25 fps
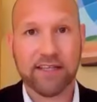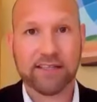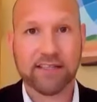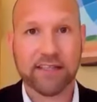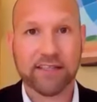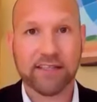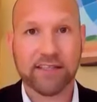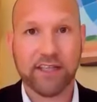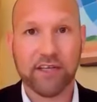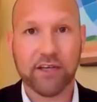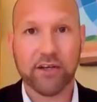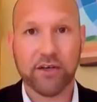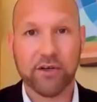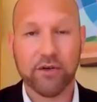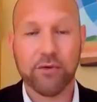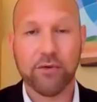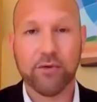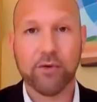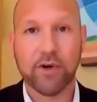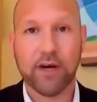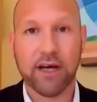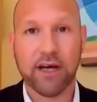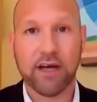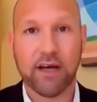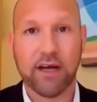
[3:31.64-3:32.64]
I
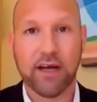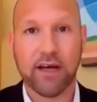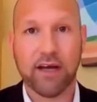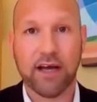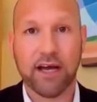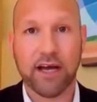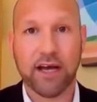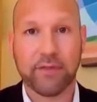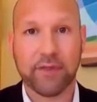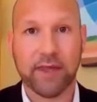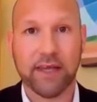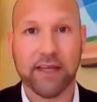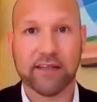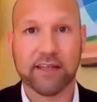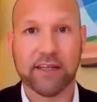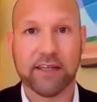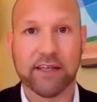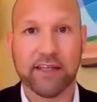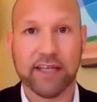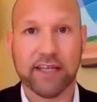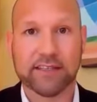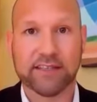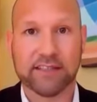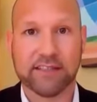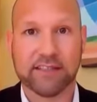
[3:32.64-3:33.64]
do. I think
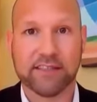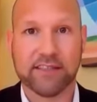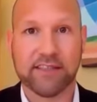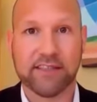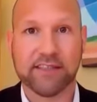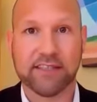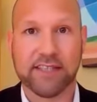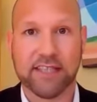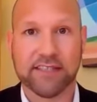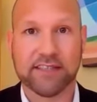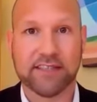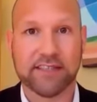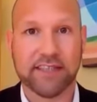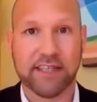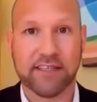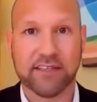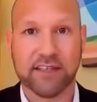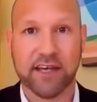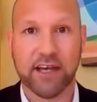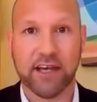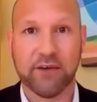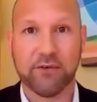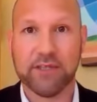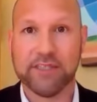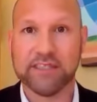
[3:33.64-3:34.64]
that there's a statistic
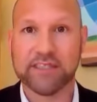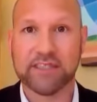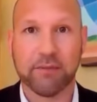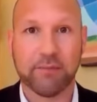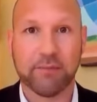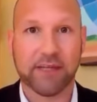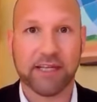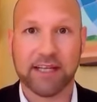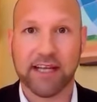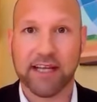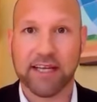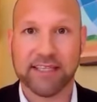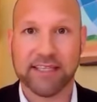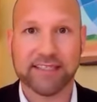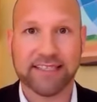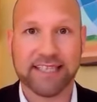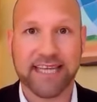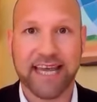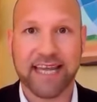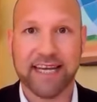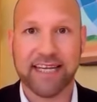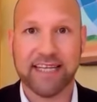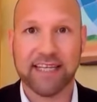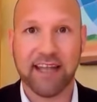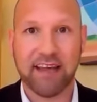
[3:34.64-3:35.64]
that only something like
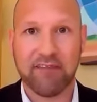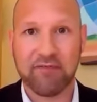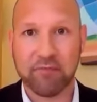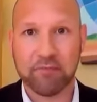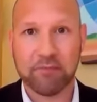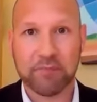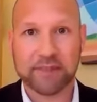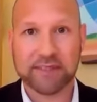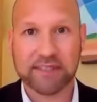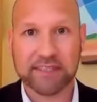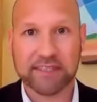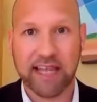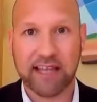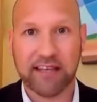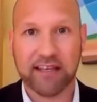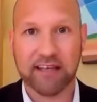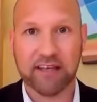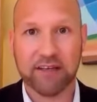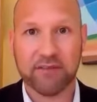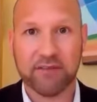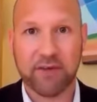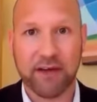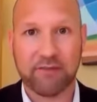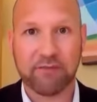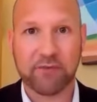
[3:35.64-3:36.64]

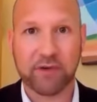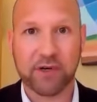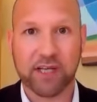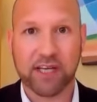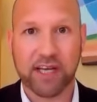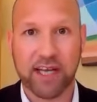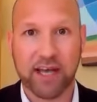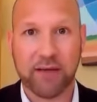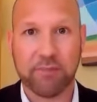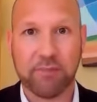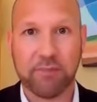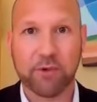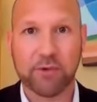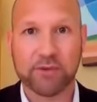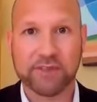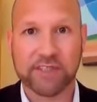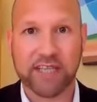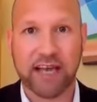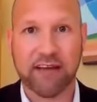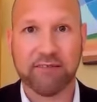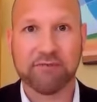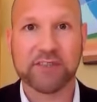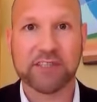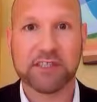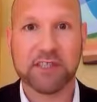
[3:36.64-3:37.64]
10-11% of African airports
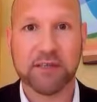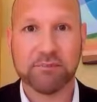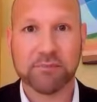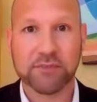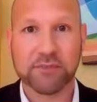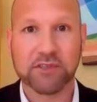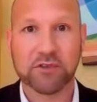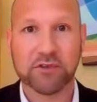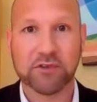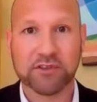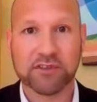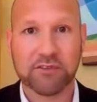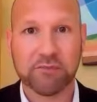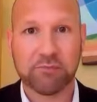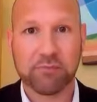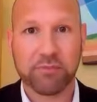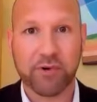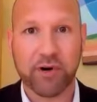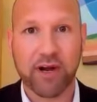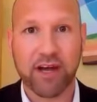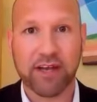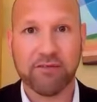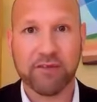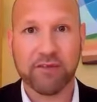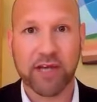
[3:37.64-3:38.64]
have some sort of
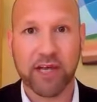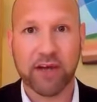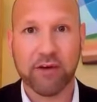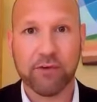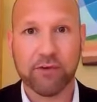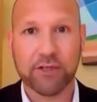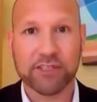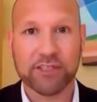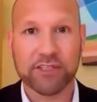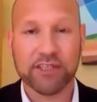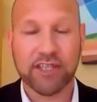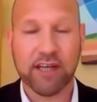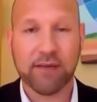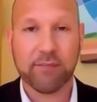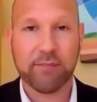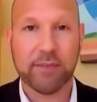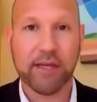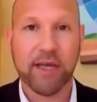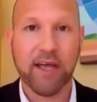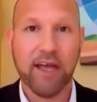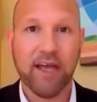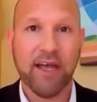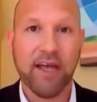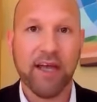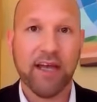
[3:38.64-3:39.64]
private ownership.
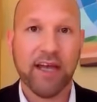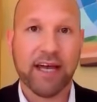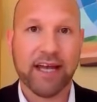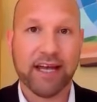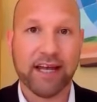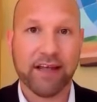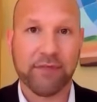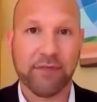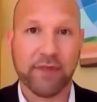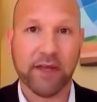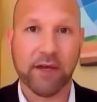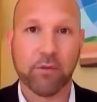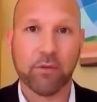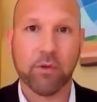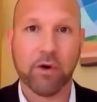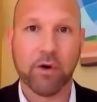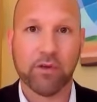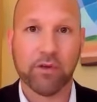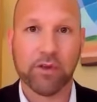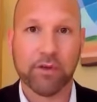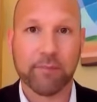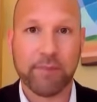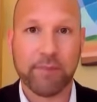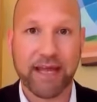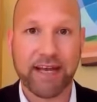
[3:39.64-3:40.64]
And I think
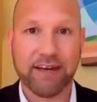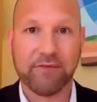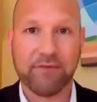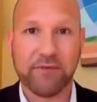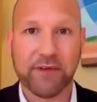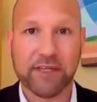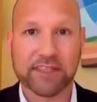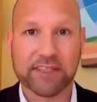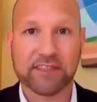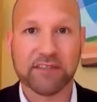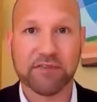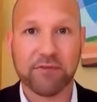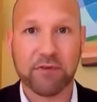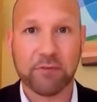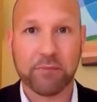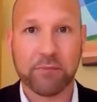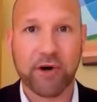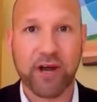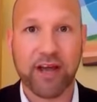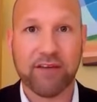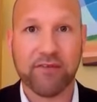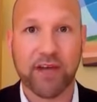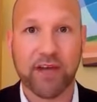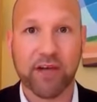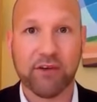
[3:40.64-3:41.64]
what the benefits of the
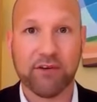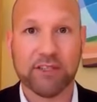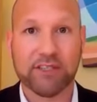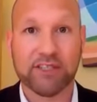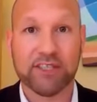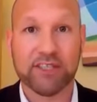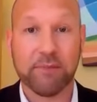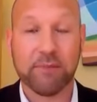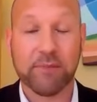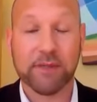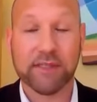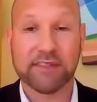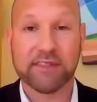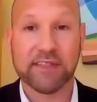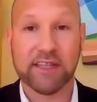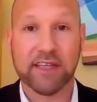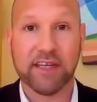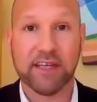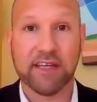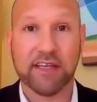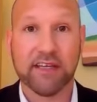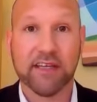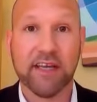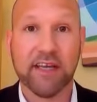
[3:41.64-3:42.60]
private ownership is that